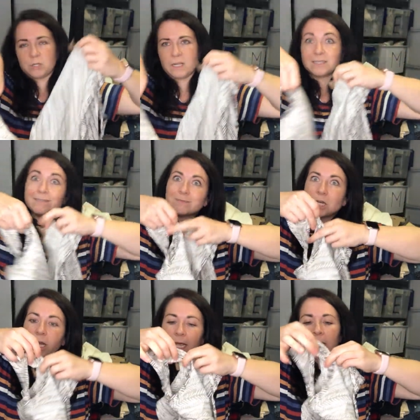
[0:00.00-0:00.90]
dress.
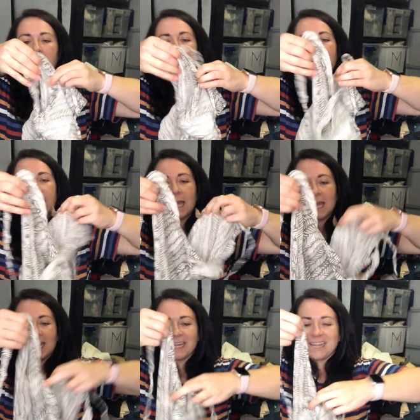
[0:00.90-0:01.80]
Sorry.
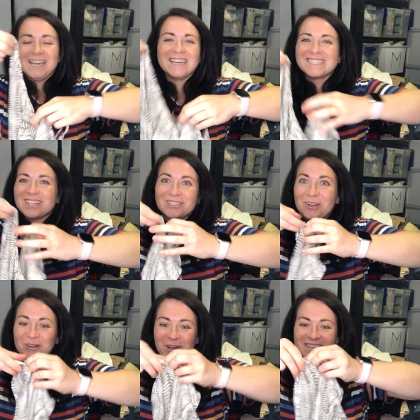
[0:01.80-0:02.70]
This looks
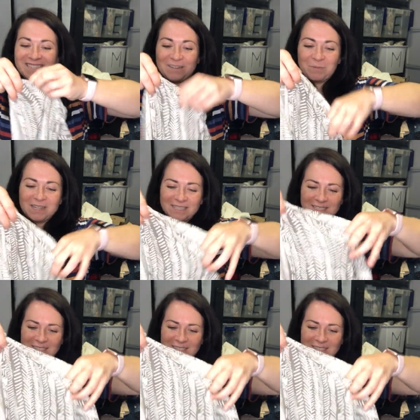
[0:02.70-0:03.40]
all crazy, but it's